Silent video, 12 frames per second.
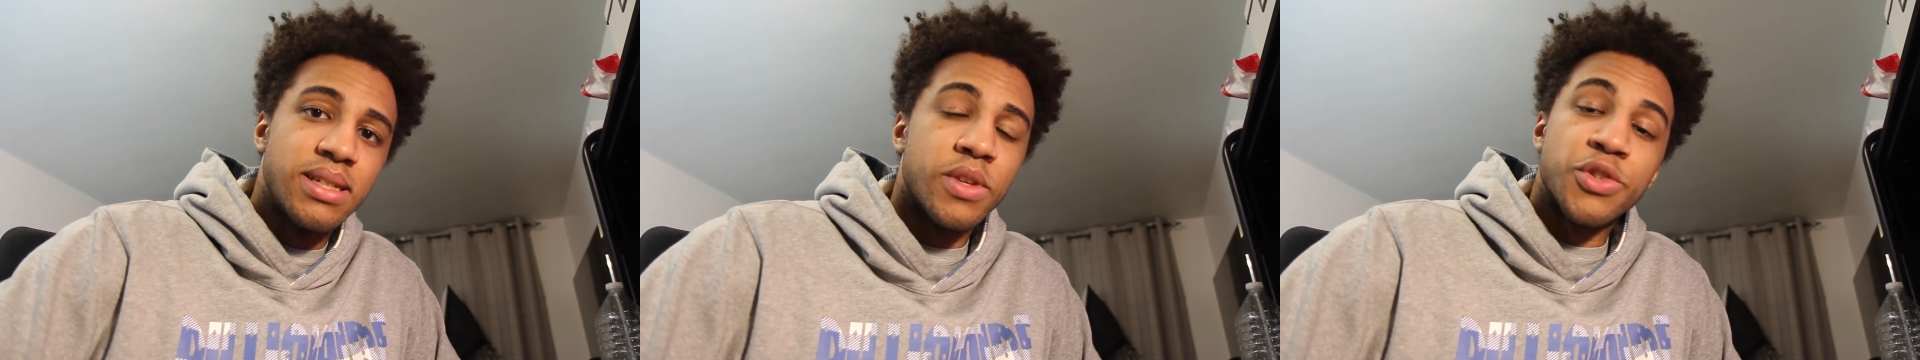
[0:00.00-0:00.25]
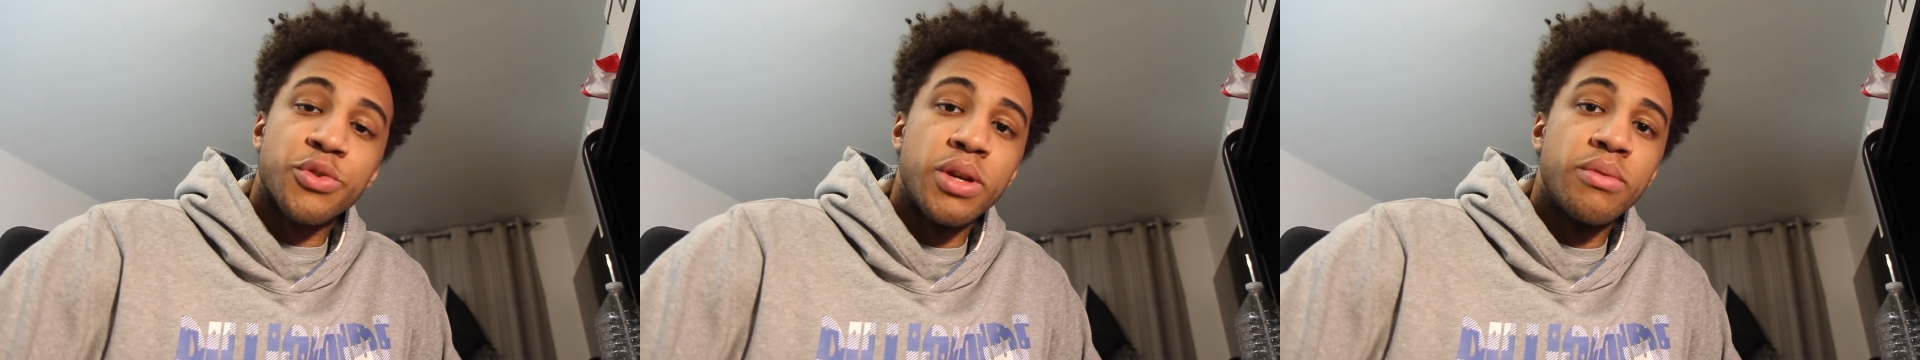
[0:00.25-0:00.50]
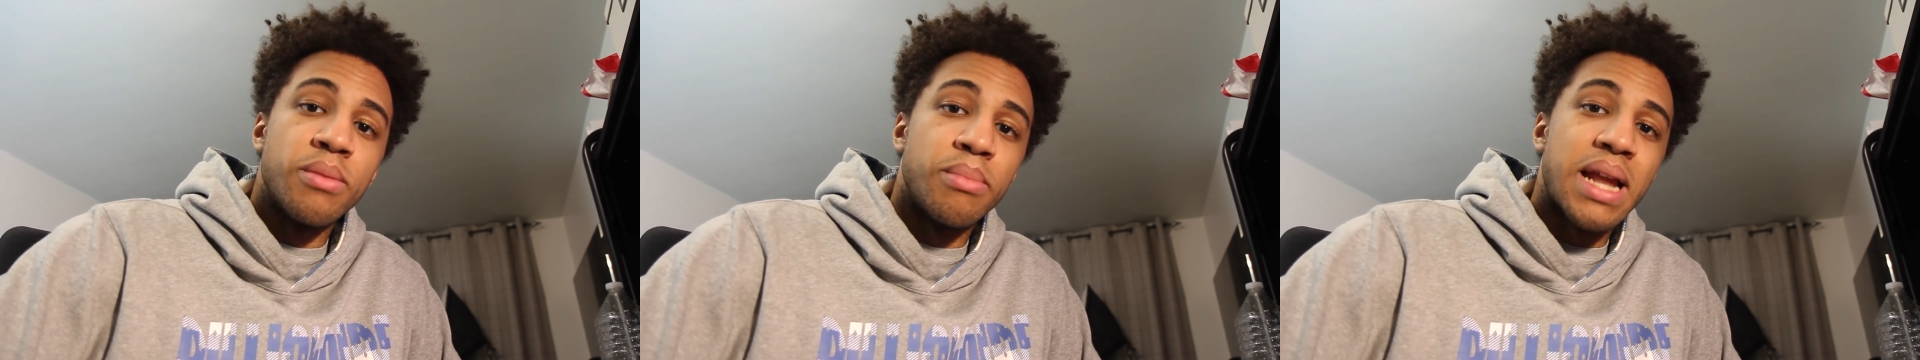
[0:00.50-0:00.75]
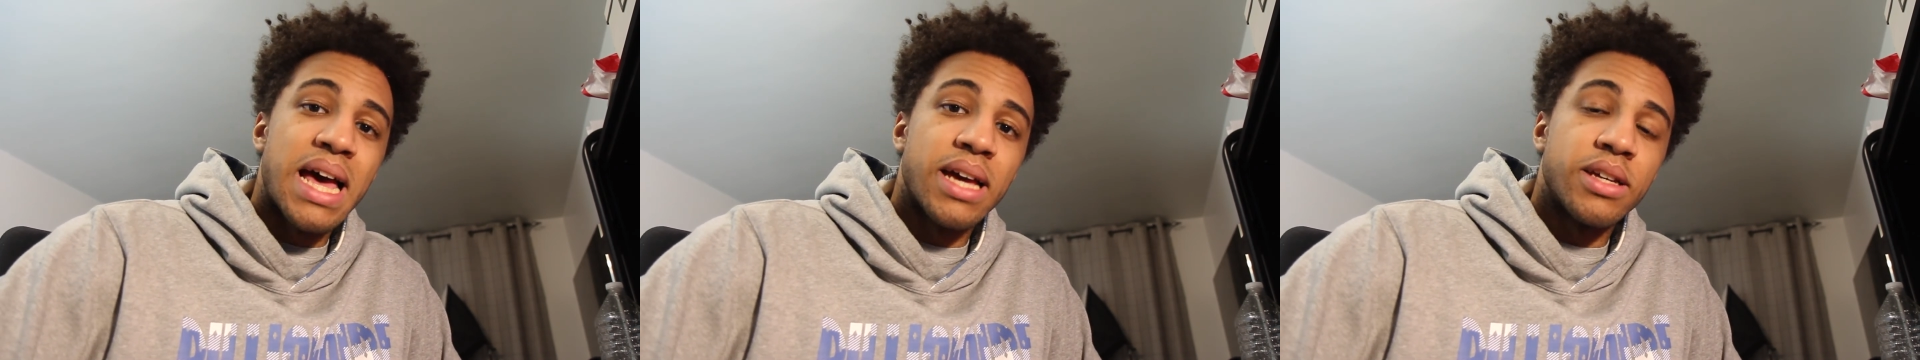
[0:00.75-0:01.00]
The screen went
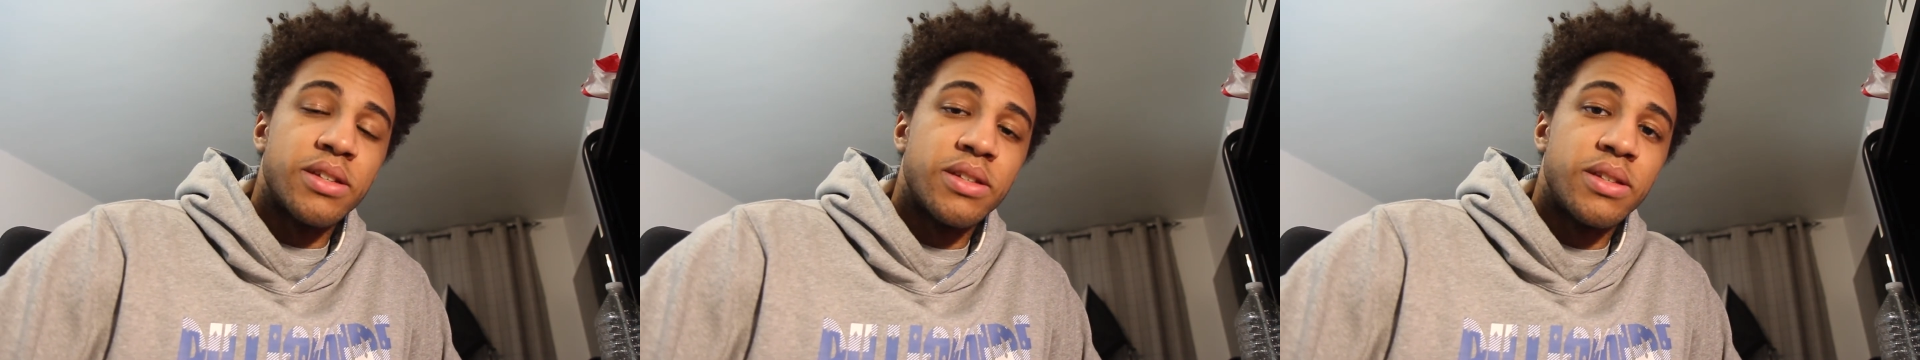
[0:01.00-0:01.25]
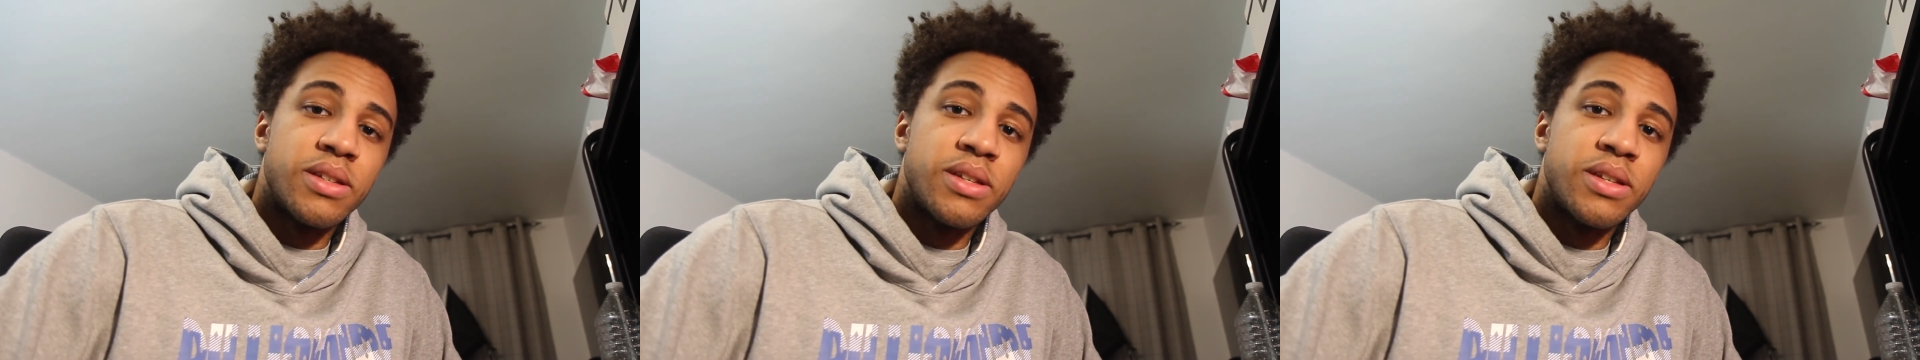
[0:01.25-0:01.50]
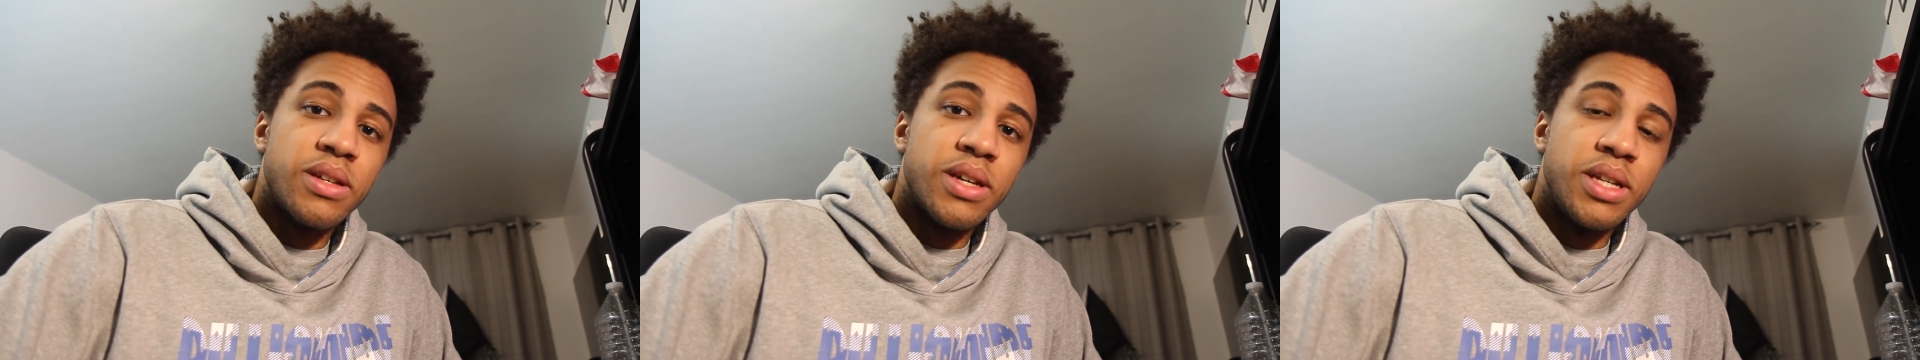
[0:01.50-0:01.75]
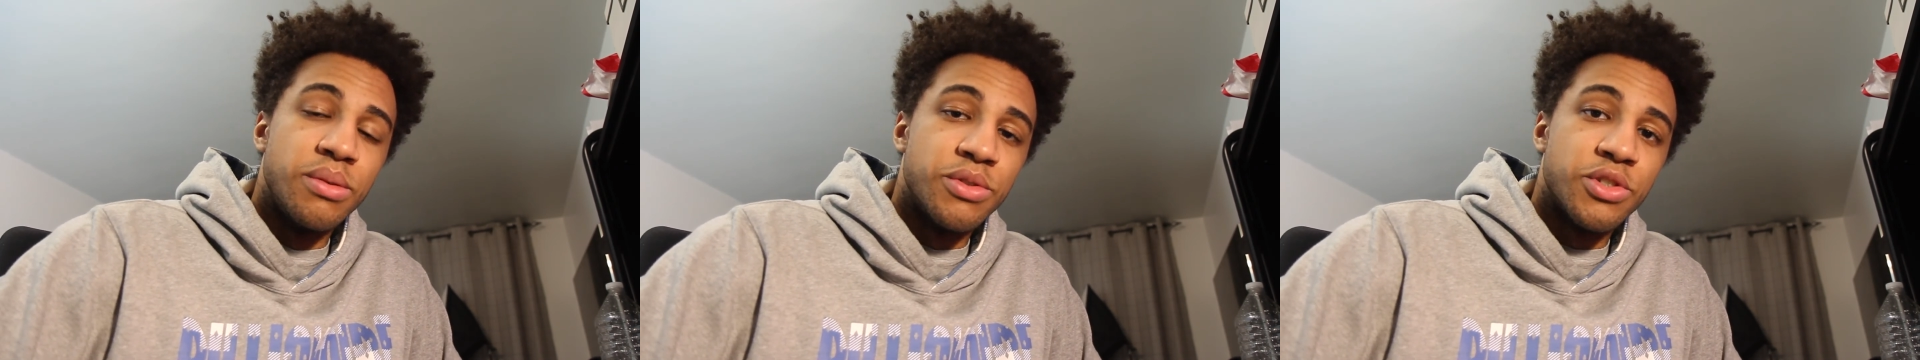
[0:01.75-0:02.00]
black
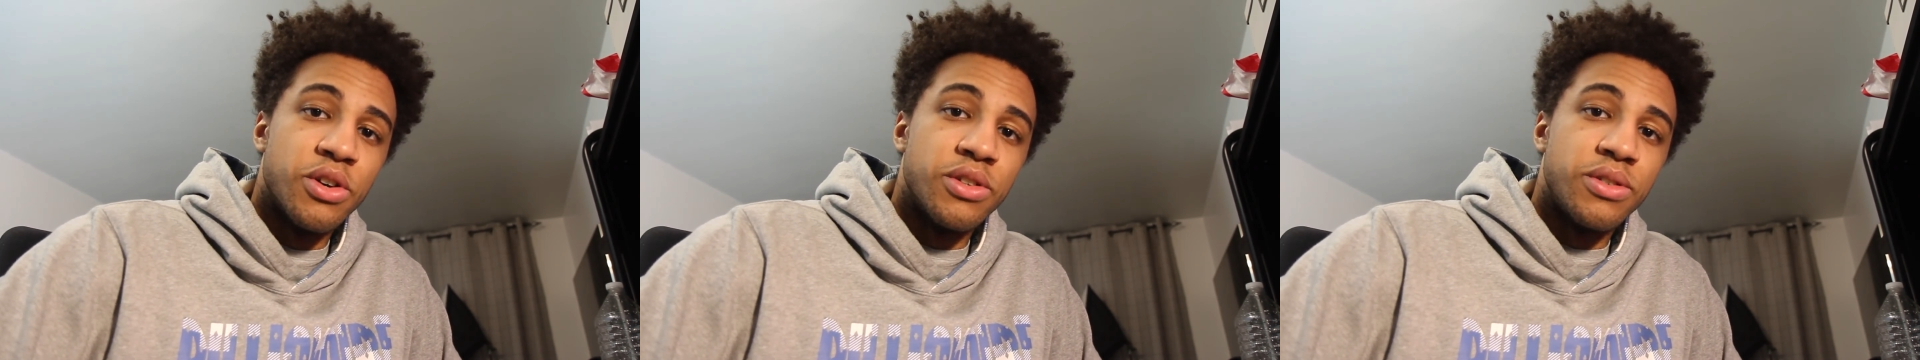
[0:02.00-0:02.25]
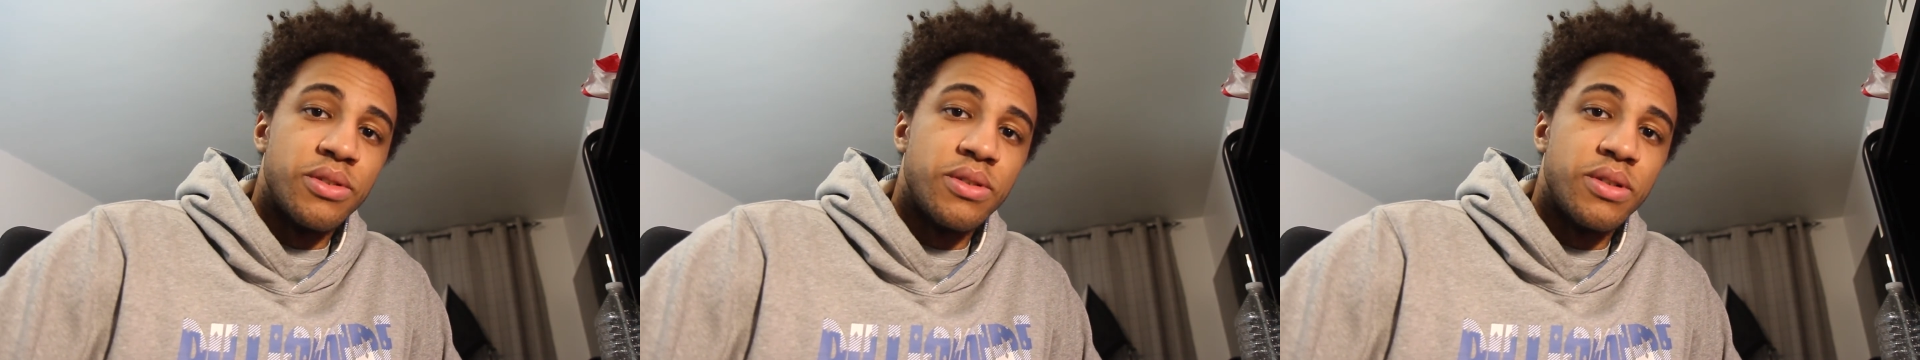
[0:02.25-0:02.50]
and it was gone.